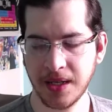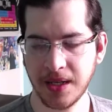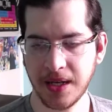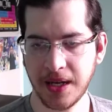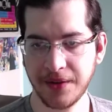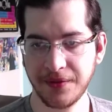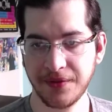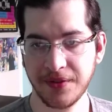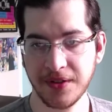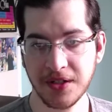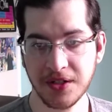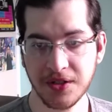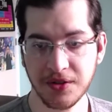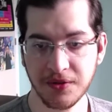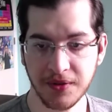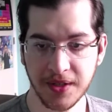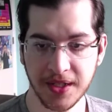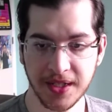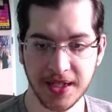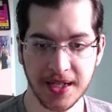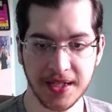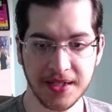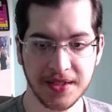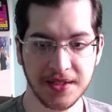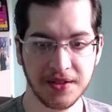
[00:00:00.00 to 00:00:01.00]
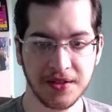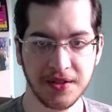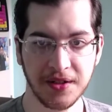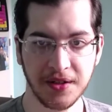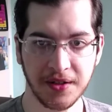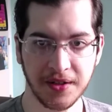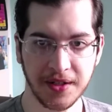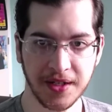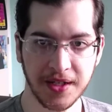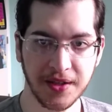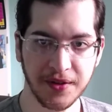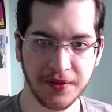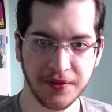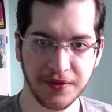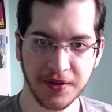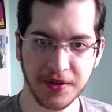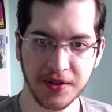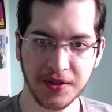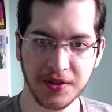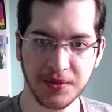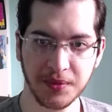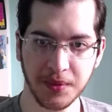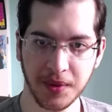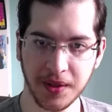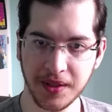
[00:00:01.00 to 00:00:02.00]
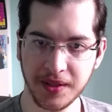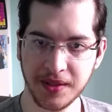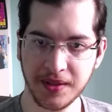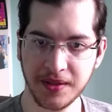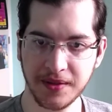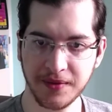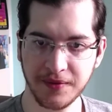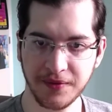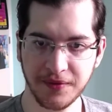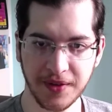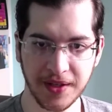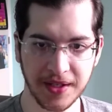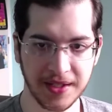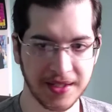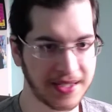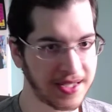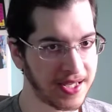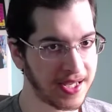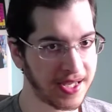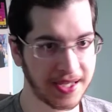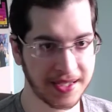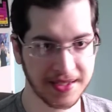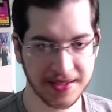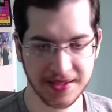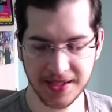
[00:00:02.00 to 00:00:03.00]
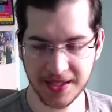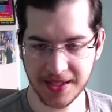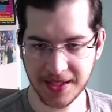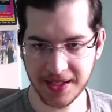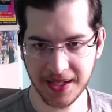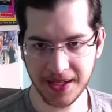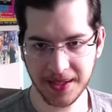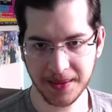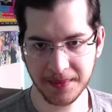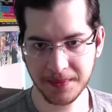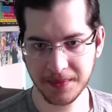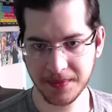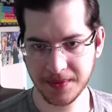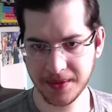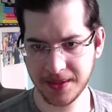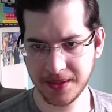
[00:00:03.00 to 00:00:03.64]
I finished Great Ace Attorney, the first one. Fantastic game.